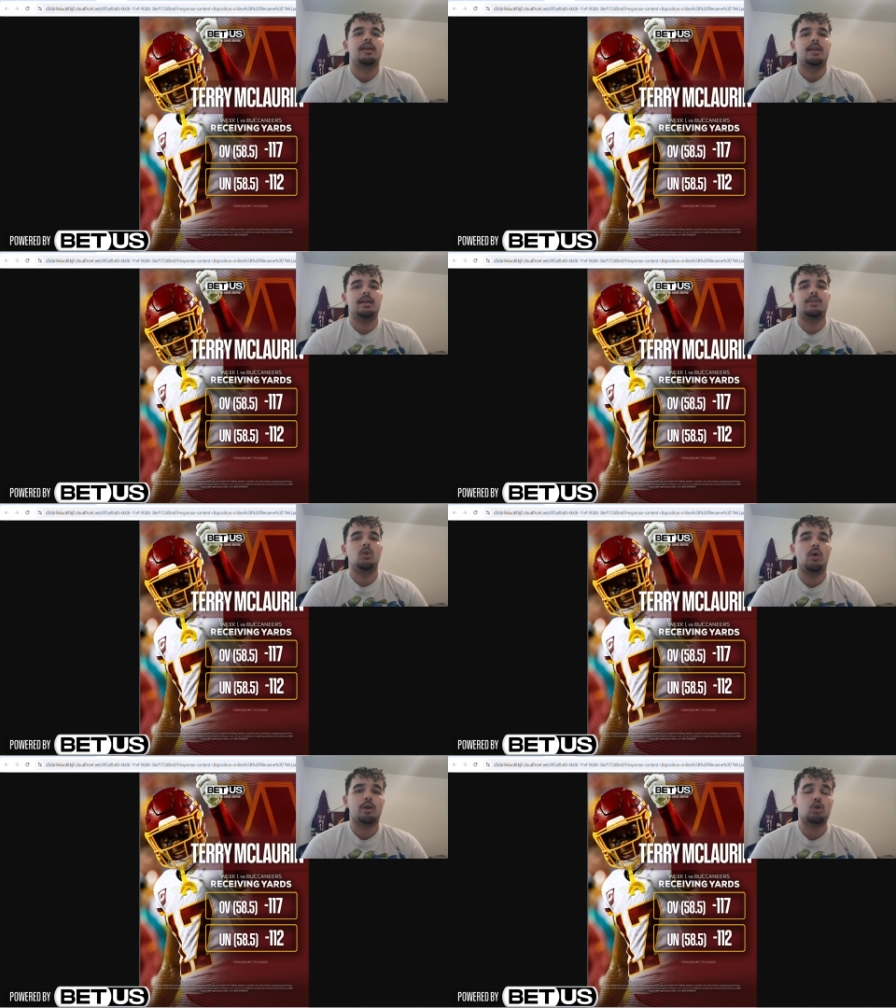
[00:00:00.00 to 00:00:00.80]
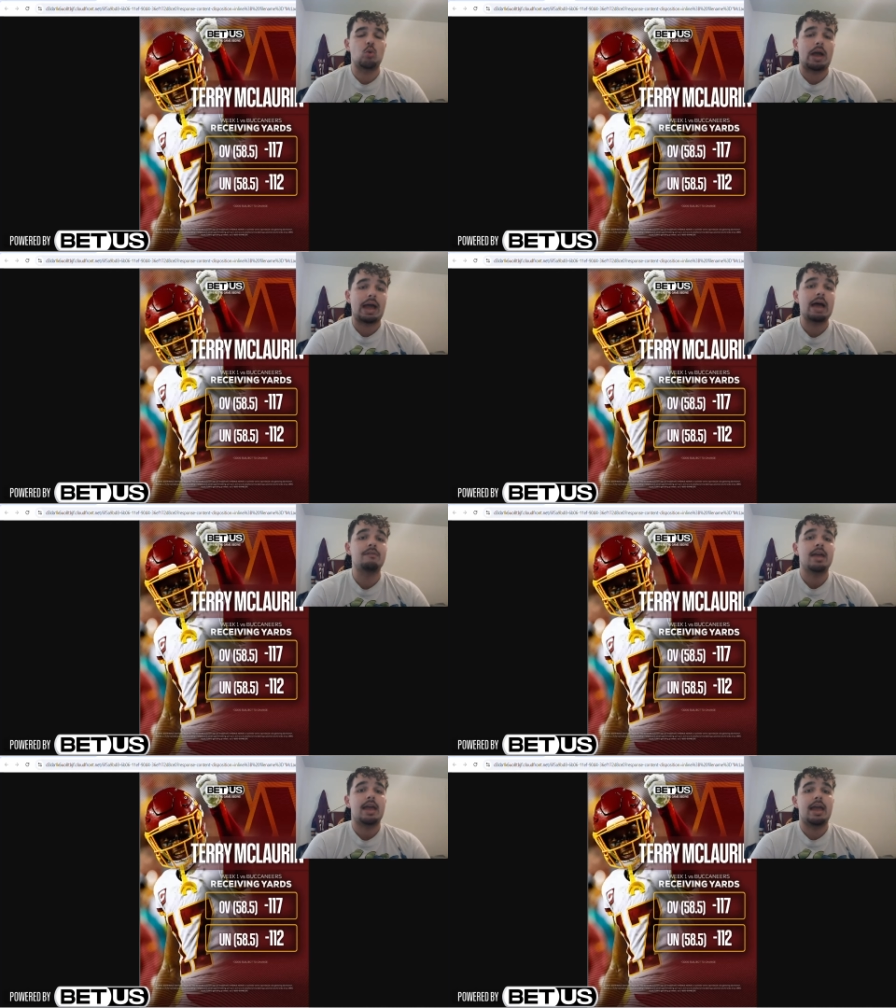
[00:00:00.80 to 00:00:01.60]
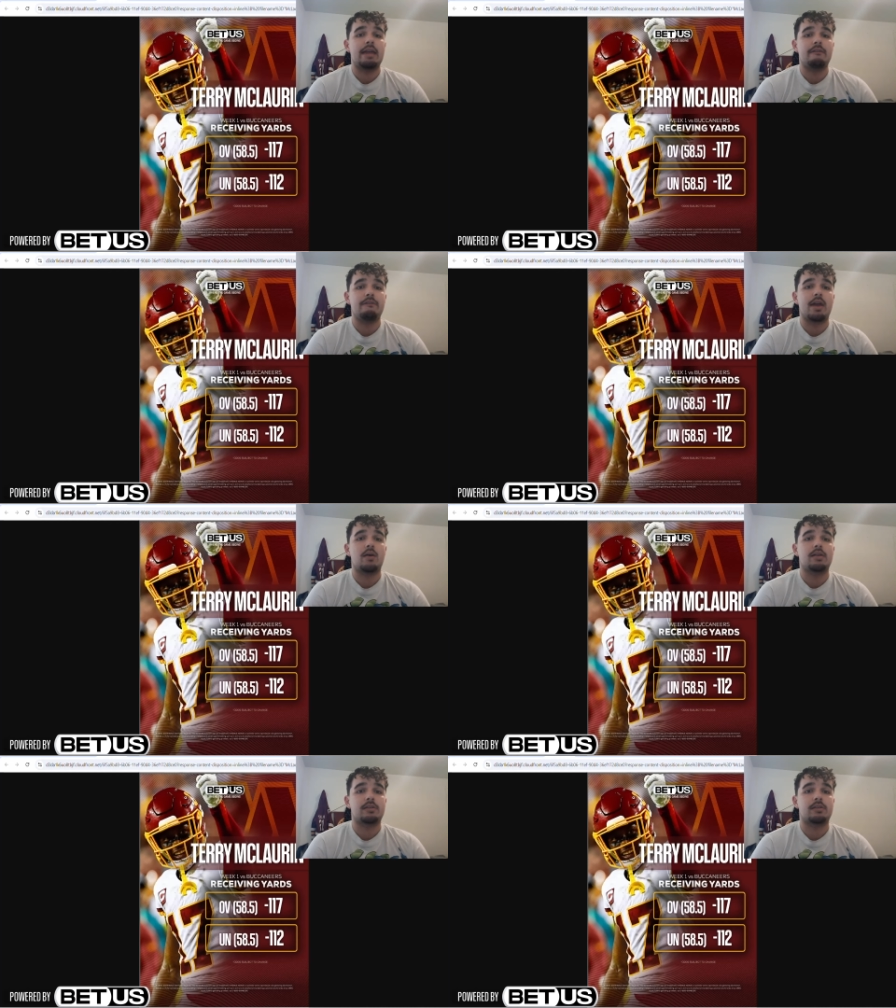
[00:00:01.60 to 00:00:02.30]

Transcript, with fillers: is going to have a very